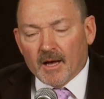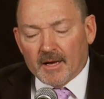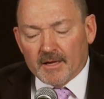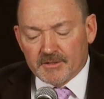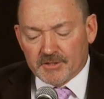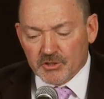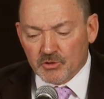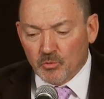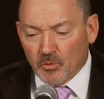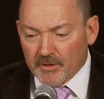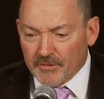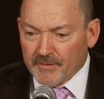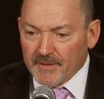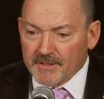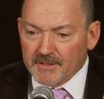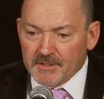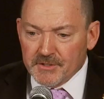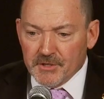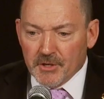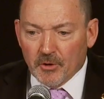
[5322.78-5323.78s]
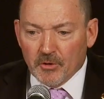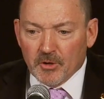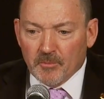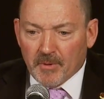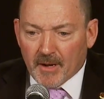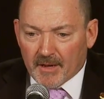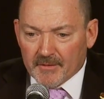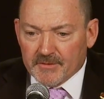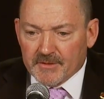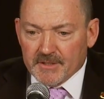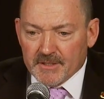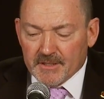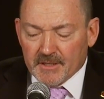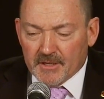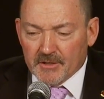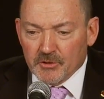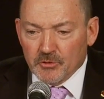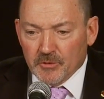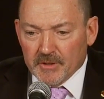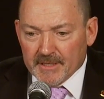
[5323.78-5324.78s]
Just one thing to note about the
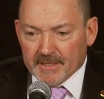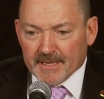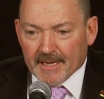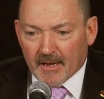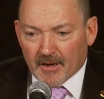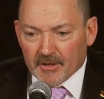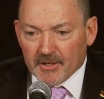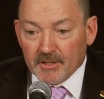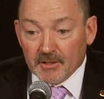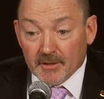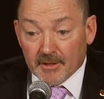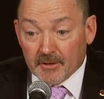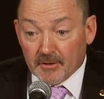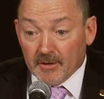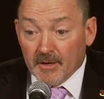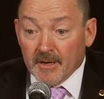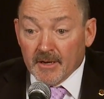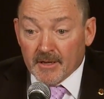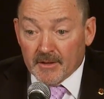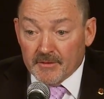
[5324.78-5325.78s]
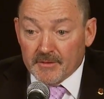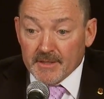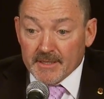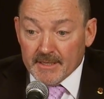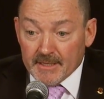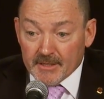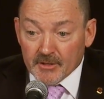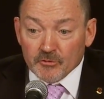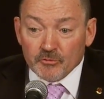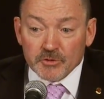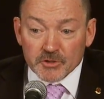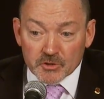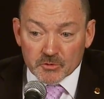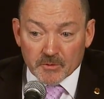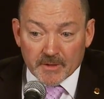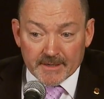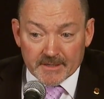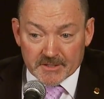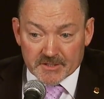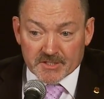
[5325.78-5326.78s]
annuity calculator, the interest
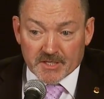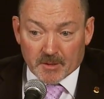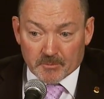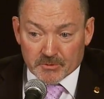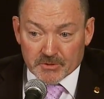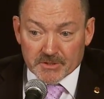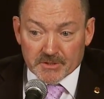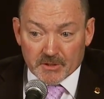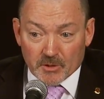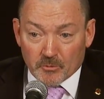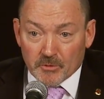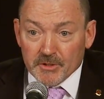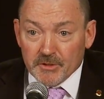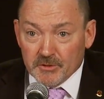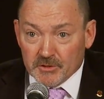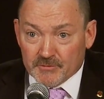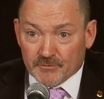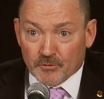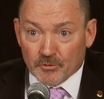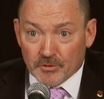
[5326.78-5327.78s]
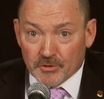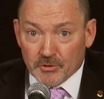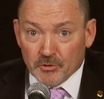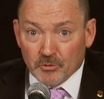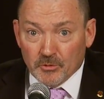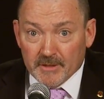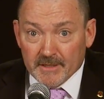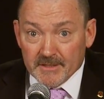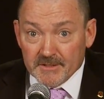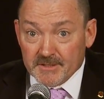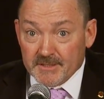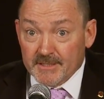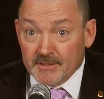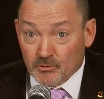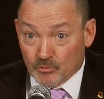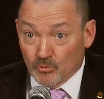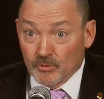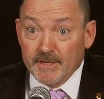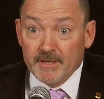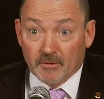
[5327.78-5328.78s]
rate assumption that we use for annuities
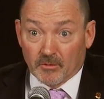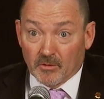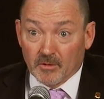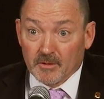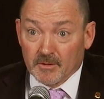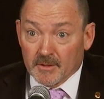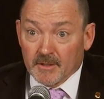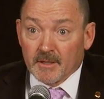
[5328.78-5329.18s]
is real.